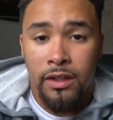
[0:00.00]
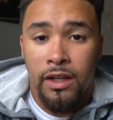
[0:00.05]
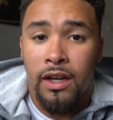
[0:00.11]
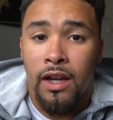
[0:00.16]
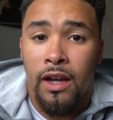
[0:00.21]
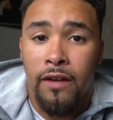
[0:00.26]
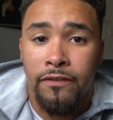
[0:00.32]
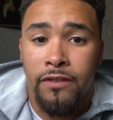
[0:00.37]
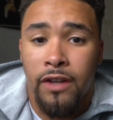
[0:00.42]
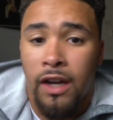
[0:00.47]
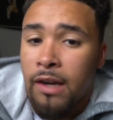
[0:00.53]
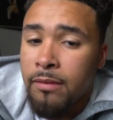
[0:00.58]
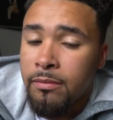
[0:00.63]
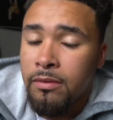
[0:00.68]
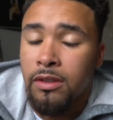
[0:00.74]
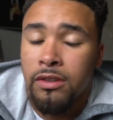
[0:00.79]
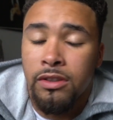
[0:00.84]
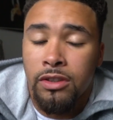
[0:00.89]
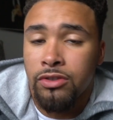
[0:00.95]
didn't have
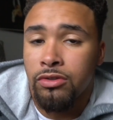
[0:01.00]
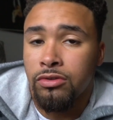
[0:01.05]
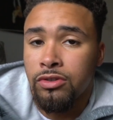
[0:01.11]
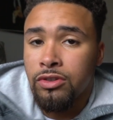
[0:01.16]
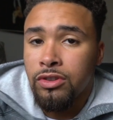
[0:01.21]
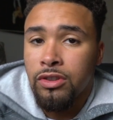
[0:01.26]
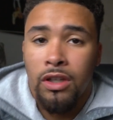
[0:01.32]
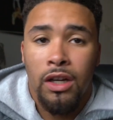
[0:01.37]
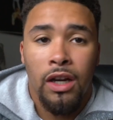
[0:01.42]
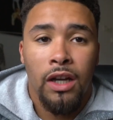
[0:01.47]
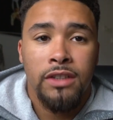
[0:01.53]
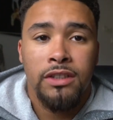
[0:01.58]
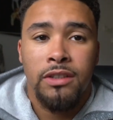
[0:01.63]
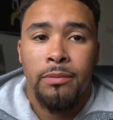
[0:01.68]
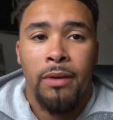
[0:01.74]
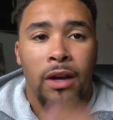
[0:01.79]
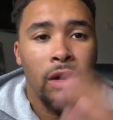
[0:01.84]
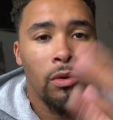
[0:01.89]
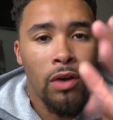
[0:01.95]
time to talk to you guys
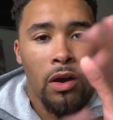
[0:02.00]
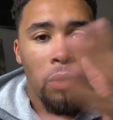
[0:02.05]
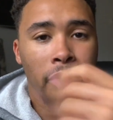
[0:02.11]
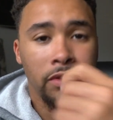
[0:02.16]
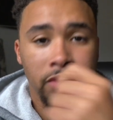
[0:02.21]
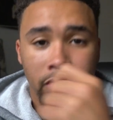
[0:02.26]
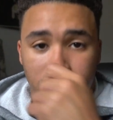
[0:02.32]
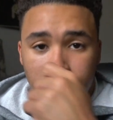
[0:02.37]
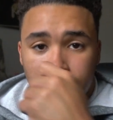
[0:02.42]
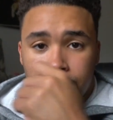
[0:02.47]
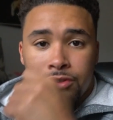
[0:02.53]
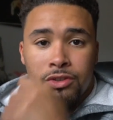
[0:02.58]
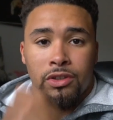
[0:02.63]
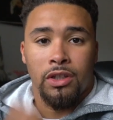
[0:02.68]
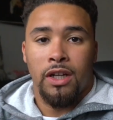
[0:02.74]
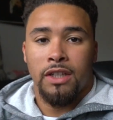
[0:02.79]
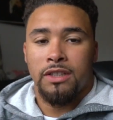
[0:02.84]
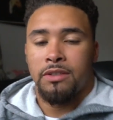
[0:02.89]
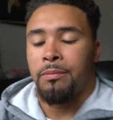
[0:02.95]
about what I wanted to talk to
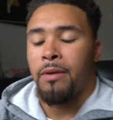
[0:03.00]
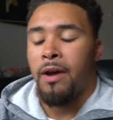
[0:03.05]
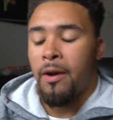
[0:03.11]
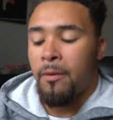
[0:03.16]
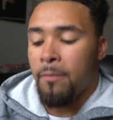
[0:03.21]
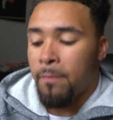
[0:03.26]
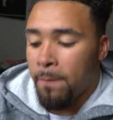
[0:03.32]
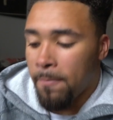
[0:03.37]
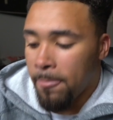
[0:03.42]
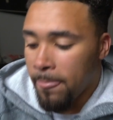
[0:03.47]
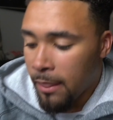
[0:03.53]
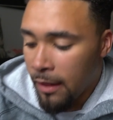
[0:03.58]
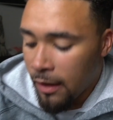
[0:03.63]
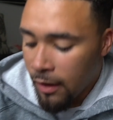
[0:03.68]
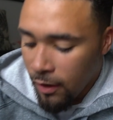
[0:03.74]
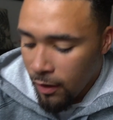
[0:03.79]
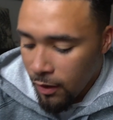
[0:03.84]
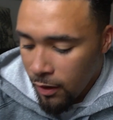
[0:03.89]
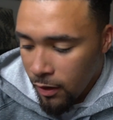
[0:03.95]
you guys about.
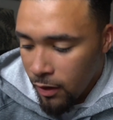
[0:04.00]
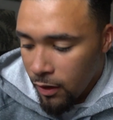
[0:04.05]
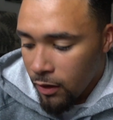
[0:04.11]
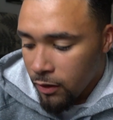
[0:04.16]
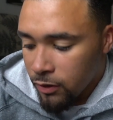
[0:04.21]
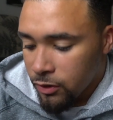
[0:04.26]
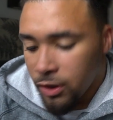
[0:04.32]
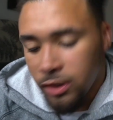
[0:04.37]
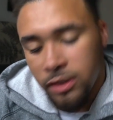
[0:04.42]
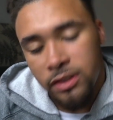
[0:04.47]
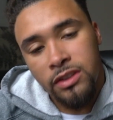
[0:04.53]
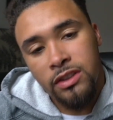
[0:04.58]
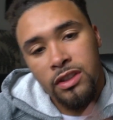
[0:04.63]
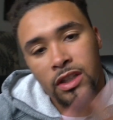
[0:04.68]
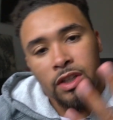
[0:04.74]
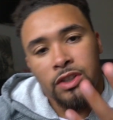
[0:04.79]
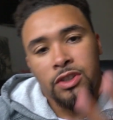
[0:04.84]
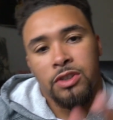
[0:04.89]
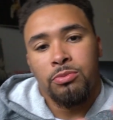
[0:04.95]

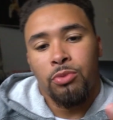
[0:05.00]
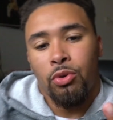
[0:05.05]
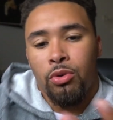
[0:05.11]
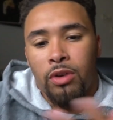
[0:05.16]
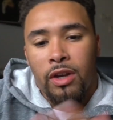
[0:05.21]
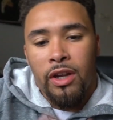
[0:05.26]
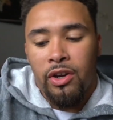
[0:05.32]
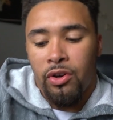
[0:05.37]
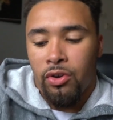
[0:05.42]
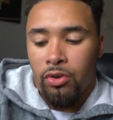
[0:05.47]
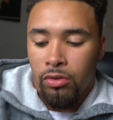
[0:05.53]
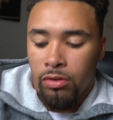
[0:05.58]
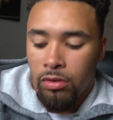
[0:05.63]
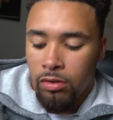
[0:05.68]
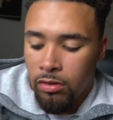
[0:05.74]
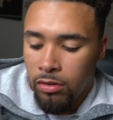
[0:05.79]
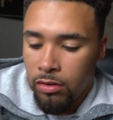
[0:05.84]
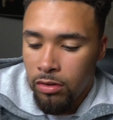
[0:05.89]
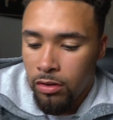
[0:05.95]
Just a small little
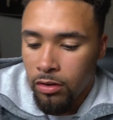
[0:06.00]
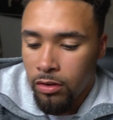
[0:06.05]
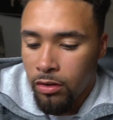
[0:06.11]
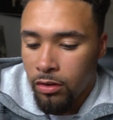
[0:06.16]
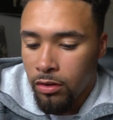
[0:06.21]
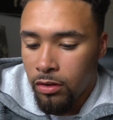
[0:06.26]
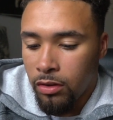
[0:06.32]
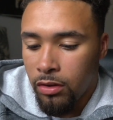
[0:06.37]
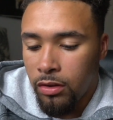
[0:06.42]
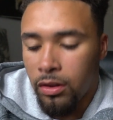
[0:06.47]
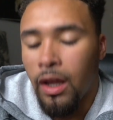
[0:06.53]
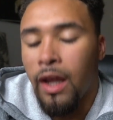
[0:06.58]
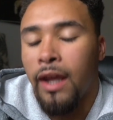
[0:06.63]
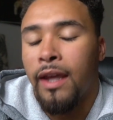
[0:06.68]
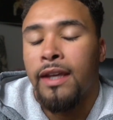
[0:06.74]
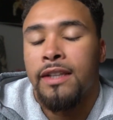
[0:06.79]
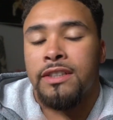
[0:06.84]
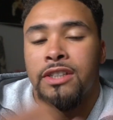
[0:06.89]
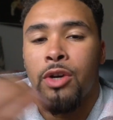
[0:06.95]

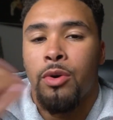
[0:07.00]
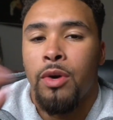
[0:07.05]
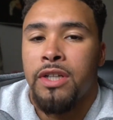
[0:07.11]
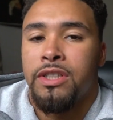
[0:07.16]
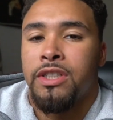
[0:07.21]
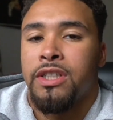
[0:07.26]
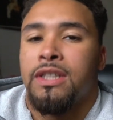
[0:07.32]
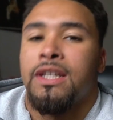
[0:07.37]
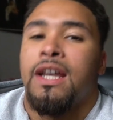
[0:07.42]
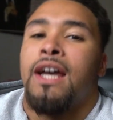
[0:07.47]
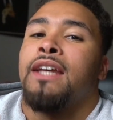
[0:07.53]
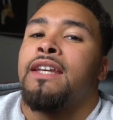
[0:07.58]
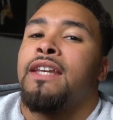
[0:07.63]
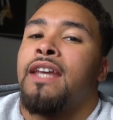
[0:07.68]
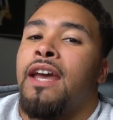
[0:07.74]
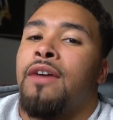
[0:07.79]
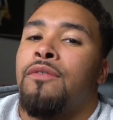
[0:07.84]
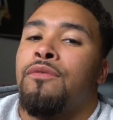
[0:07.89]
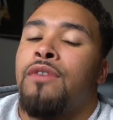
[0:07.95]
thing. It's a question that I
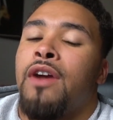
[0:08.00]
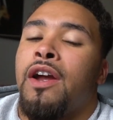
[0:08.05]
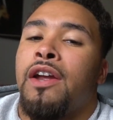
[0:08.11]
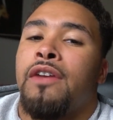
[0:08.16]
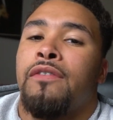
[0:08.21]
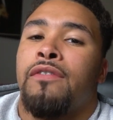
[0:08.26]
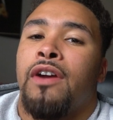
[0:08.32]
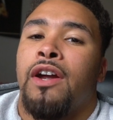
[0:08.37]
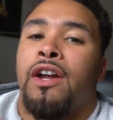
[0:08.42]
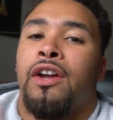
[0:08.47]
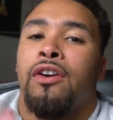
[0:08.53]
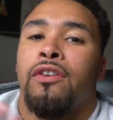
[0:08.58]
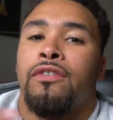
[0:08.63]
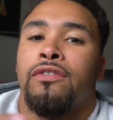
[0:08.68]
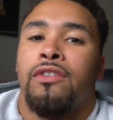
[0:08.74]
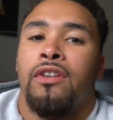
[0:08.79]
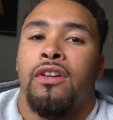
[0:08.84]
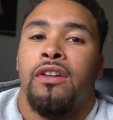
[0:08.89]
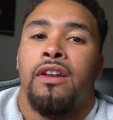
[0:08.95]
get very, very
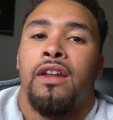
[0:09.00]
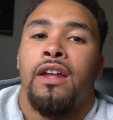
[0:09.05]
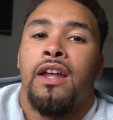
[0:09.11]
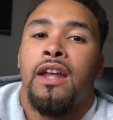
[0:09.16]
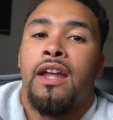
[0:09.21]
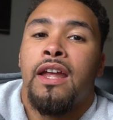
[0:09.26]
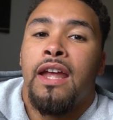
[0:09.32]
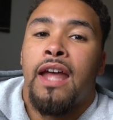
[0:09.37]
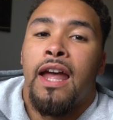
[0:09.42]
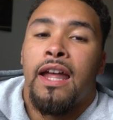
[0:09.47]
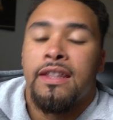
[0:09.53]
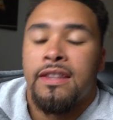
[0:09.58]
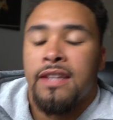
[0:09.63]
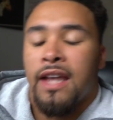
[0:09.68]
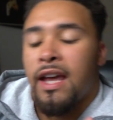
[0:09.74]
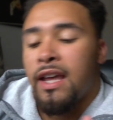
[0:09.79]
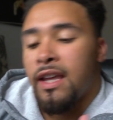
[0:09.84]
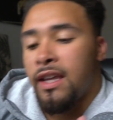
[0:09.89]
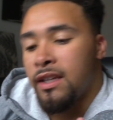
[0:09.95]
often, and
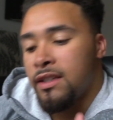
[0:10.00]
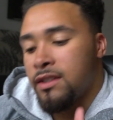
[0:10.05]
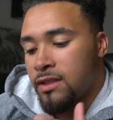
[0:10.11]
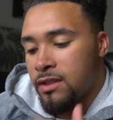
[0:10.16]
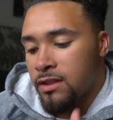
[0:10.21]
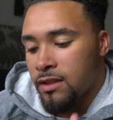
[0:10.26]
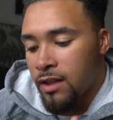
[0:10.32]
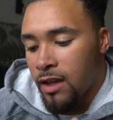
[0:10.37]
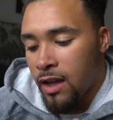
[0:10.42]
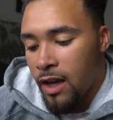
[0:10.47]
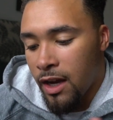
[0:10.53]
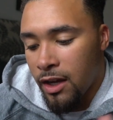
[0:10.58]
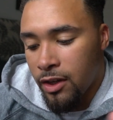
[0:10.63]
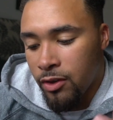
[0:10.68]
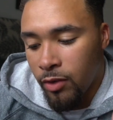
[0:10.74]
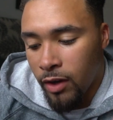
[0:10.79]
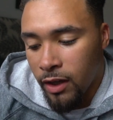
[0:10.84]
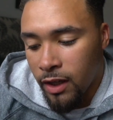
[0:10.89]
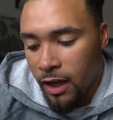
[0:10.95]
that is, how
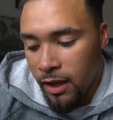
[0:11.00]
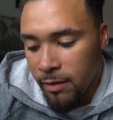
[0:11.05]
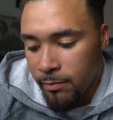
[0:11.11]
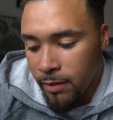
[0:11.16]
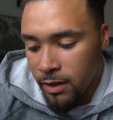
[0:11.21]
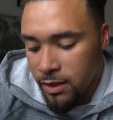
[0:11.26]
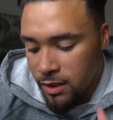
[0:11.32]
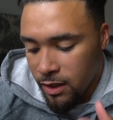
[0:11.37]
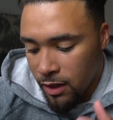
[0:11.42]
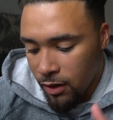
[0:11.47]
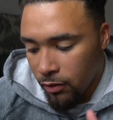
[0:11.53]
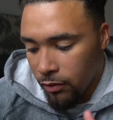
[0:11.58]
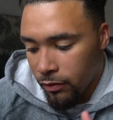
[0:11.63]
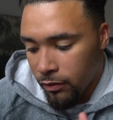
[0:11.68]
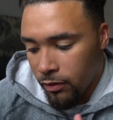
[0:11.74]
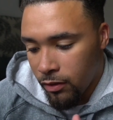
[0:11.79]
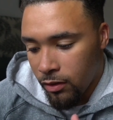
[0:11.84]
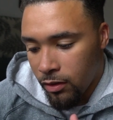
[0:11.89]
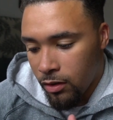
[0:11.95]
do I keep
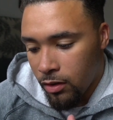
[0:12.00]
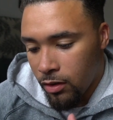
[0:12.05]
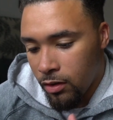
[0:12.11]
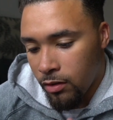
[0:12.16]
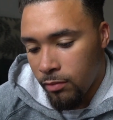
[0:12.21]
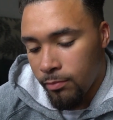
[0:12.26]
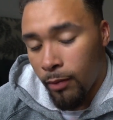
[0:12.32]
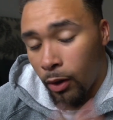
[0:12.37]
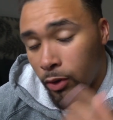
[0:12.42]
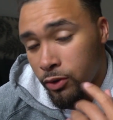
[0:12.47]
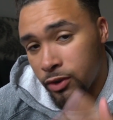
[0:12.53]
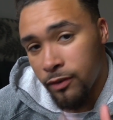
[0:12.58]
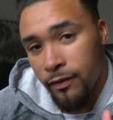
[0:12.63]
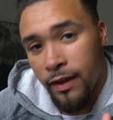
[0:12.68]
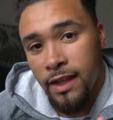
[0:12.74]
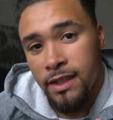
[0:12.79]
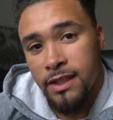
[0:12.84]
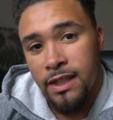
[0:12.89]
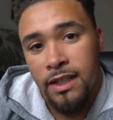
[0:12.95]
myself
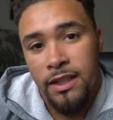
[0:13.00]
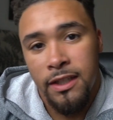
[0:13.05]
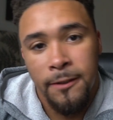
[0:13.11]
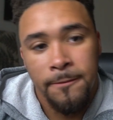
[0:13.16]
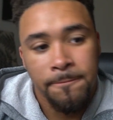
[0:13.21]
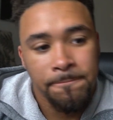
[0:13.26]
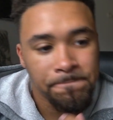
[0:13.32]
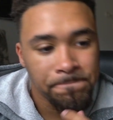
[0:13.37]
motivated?